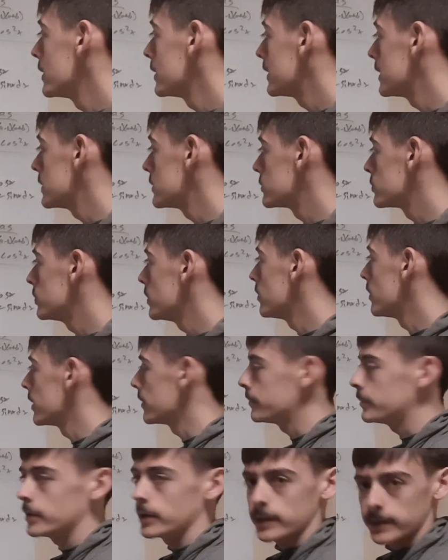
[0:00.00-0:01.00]
because we
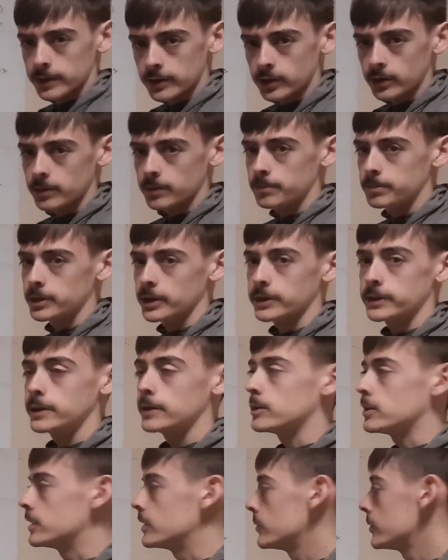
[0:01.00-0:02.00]
want to plug it in
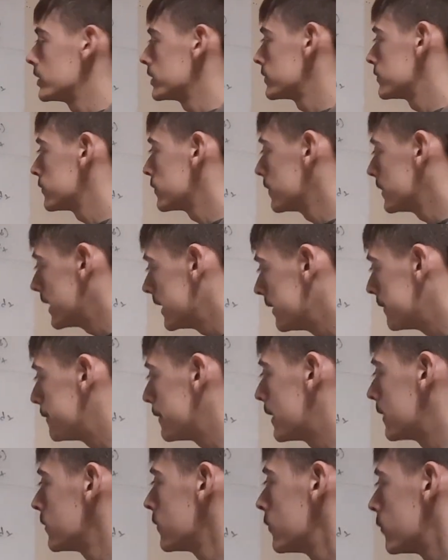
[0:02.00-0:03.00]
all at once, from negative
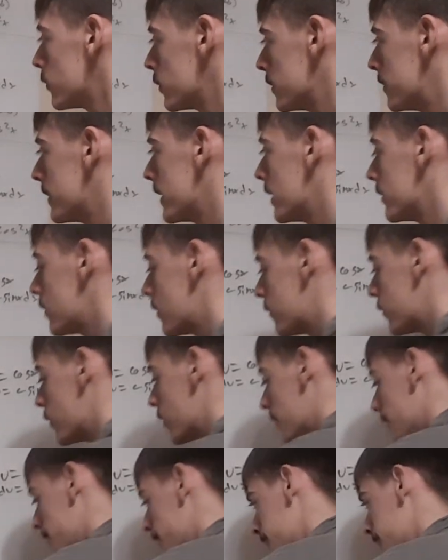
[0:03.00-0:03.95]
pi over 4 to pi over 4.